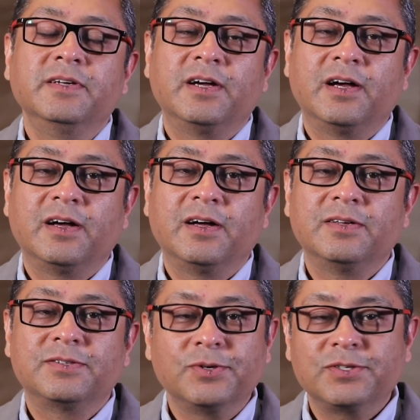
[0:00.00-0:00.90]

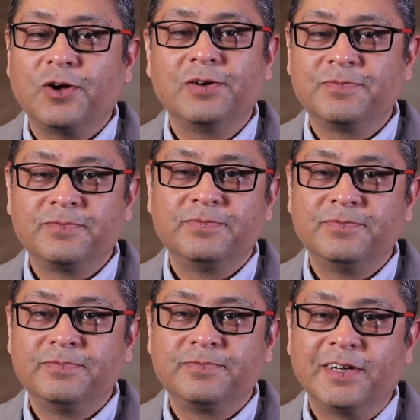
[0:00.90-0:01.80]
So it's all
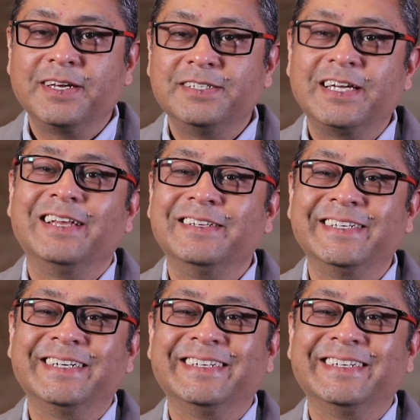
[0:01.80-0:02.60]
fun and challenging.